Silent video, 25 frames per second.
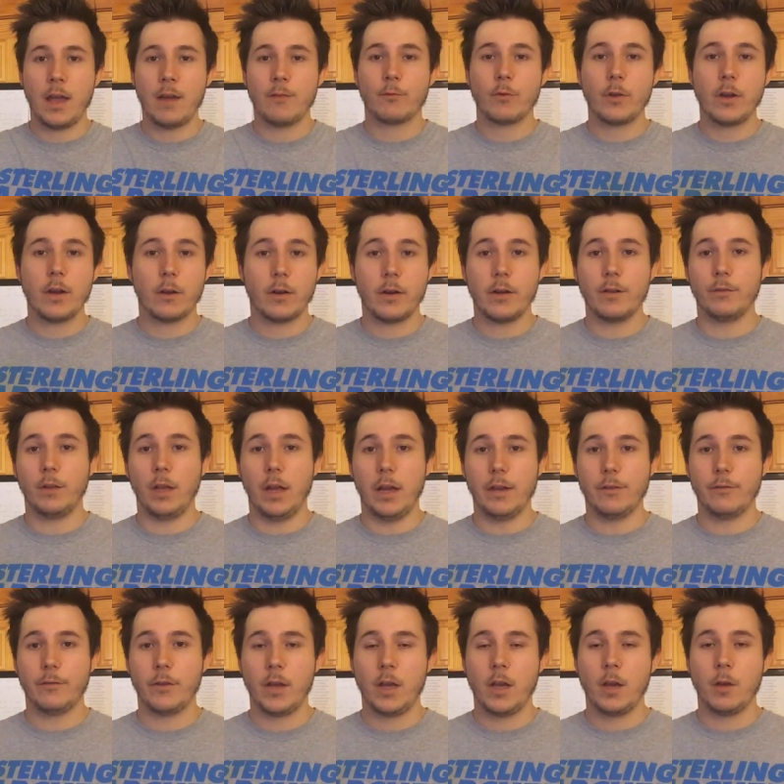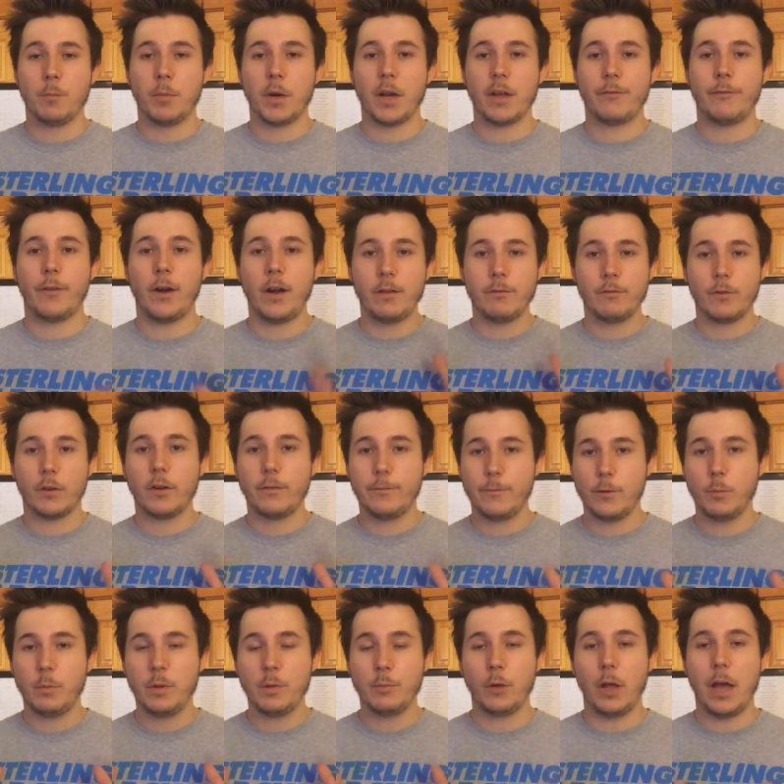every area of life, but I find very
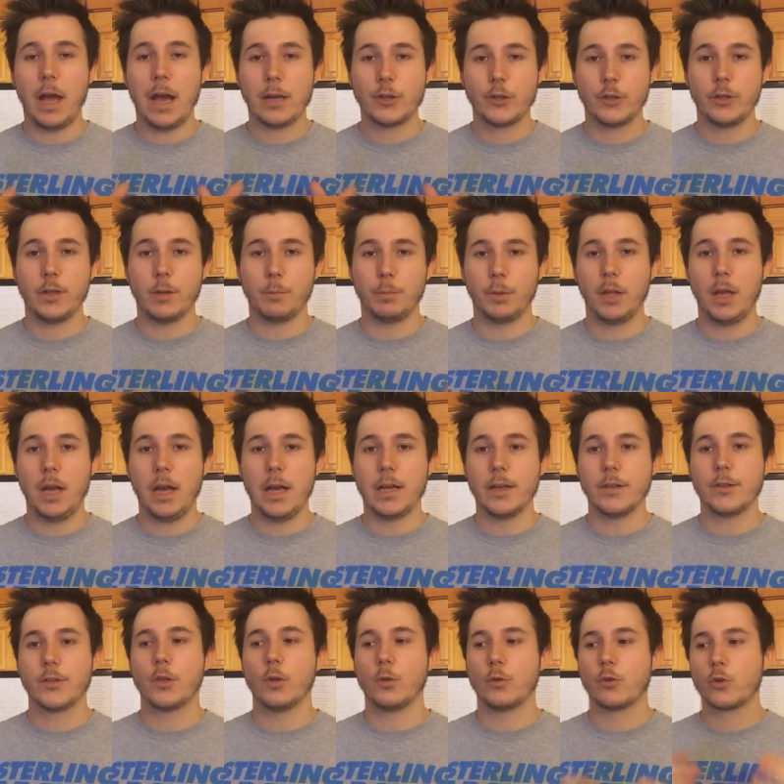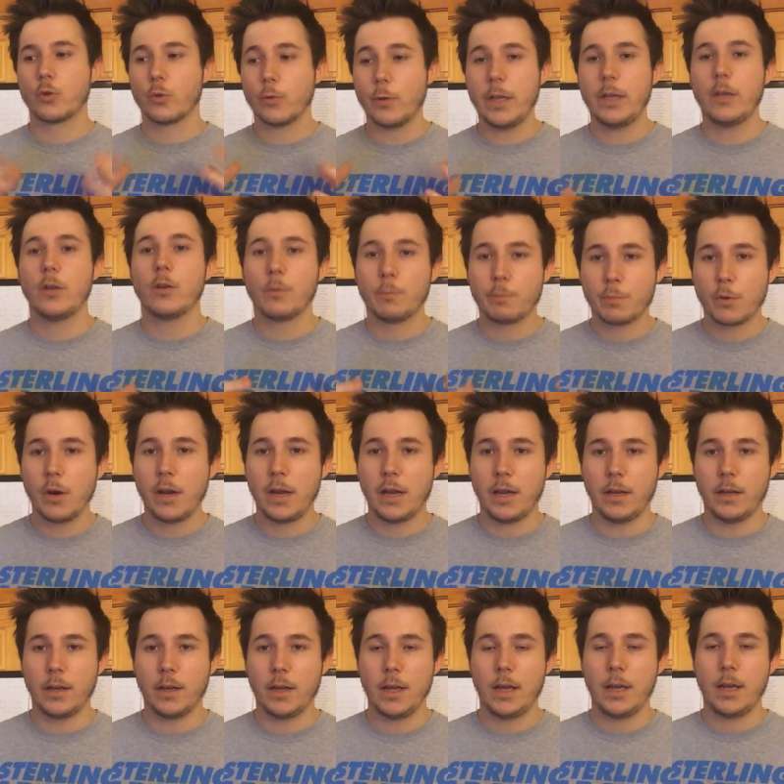few people actually apply it. So trick your
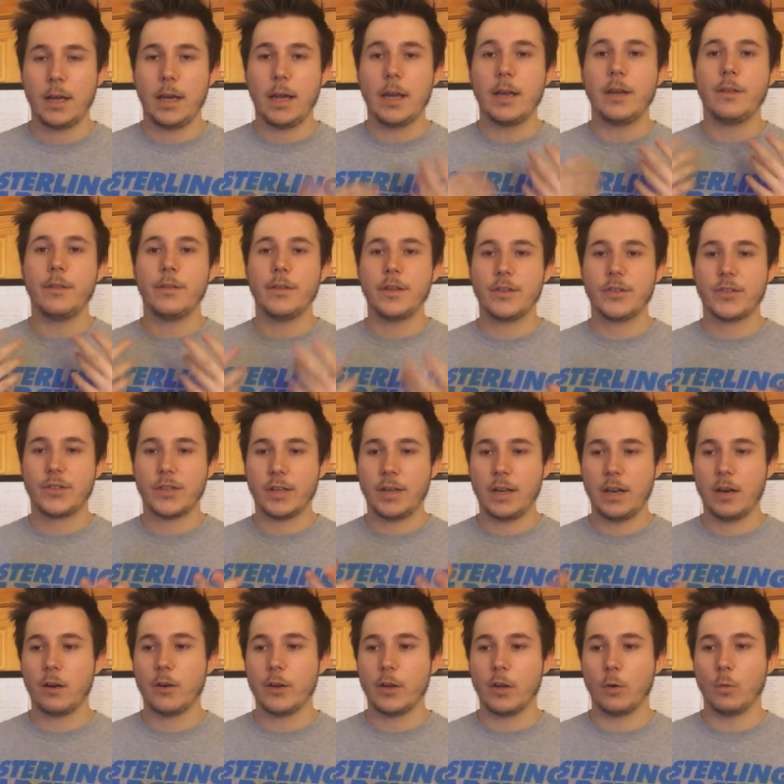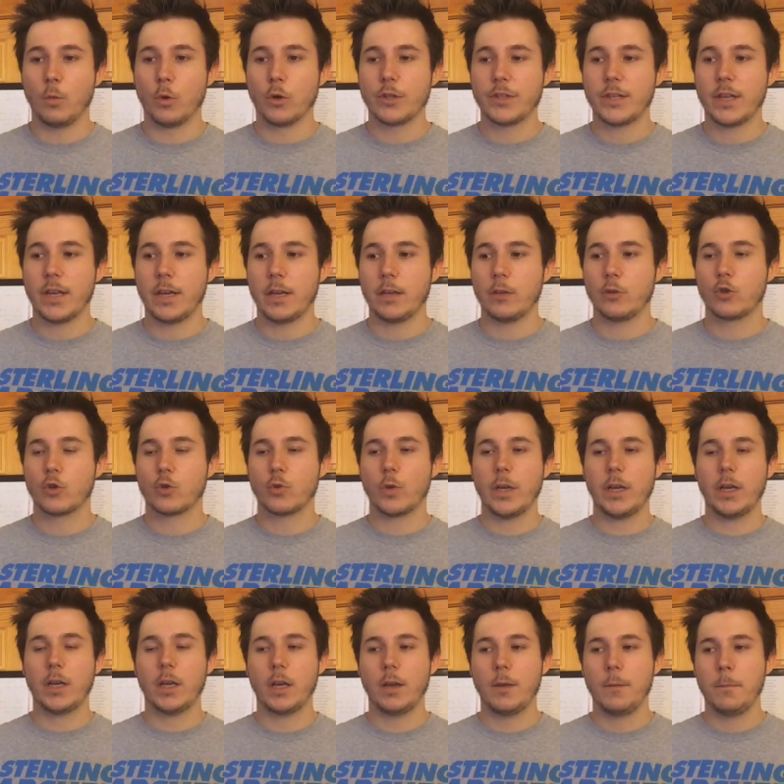brain, and in this scenario, we're saying
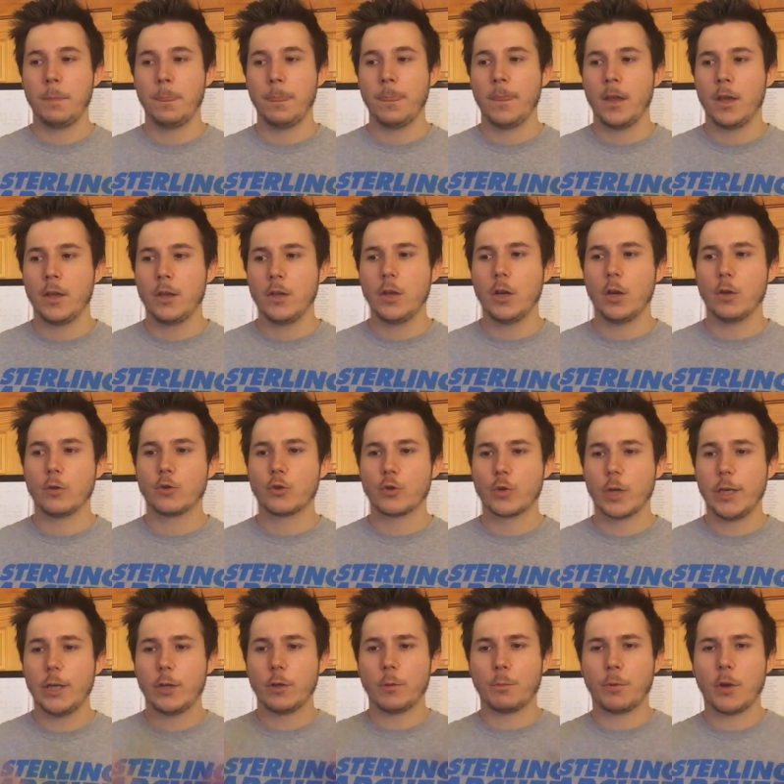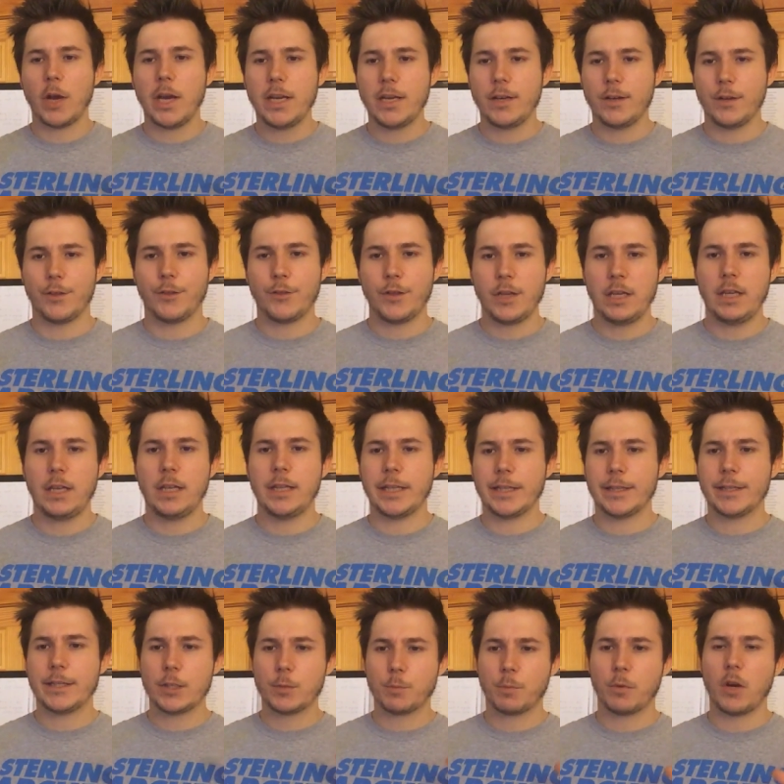trick, you know, trick your brain into thinking
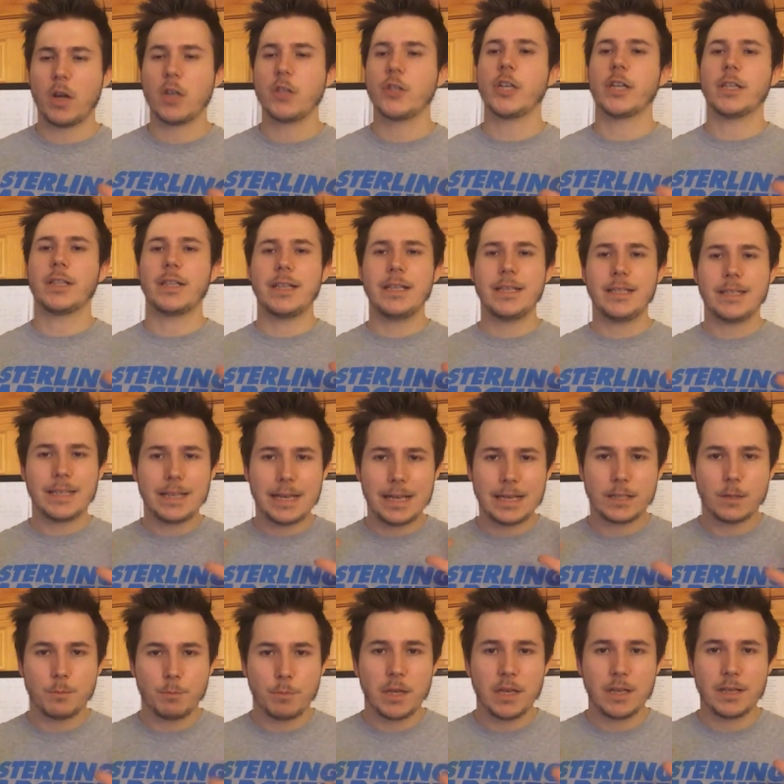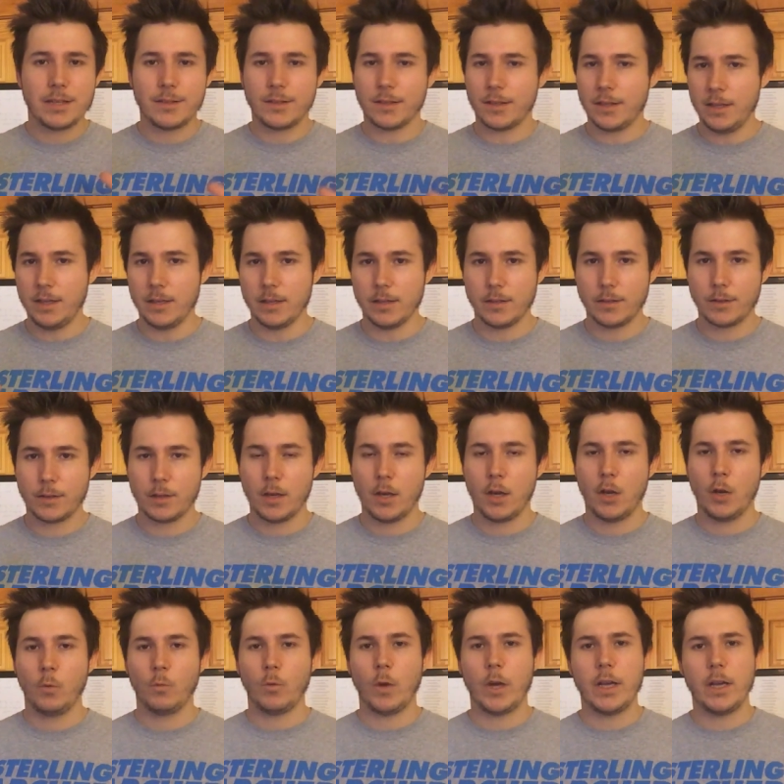that this project isn't as big as it is,
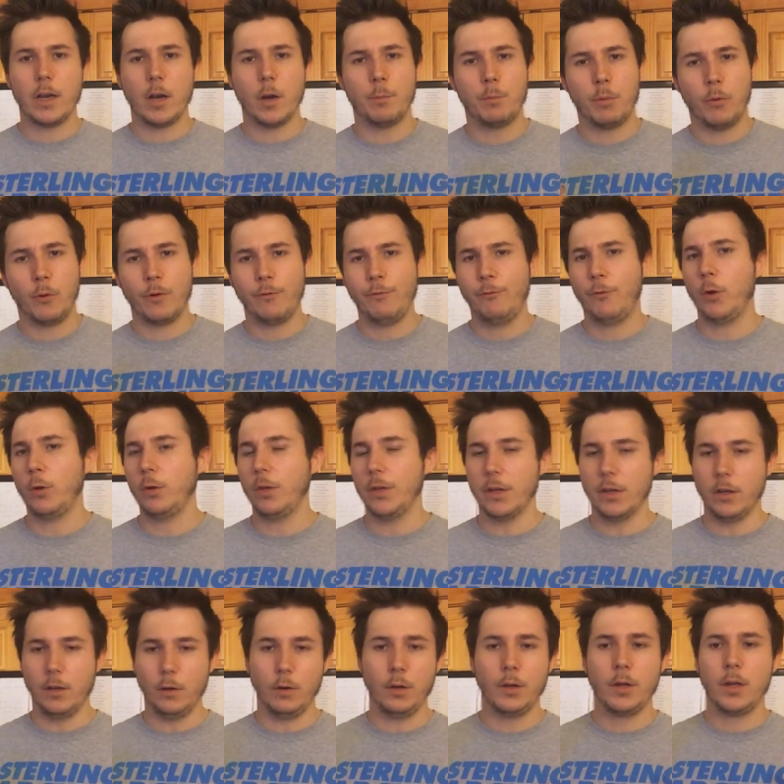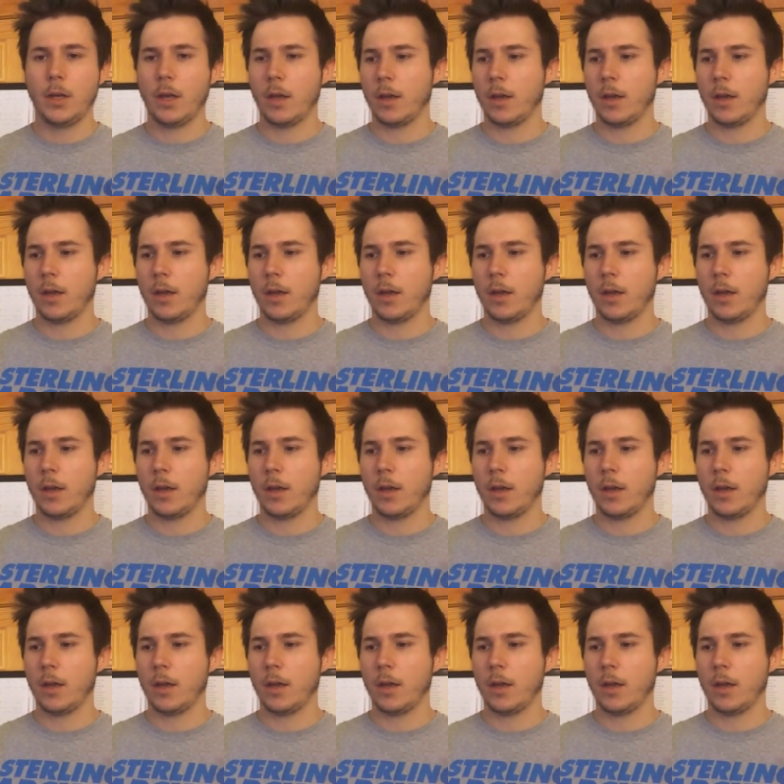right? A portfolio.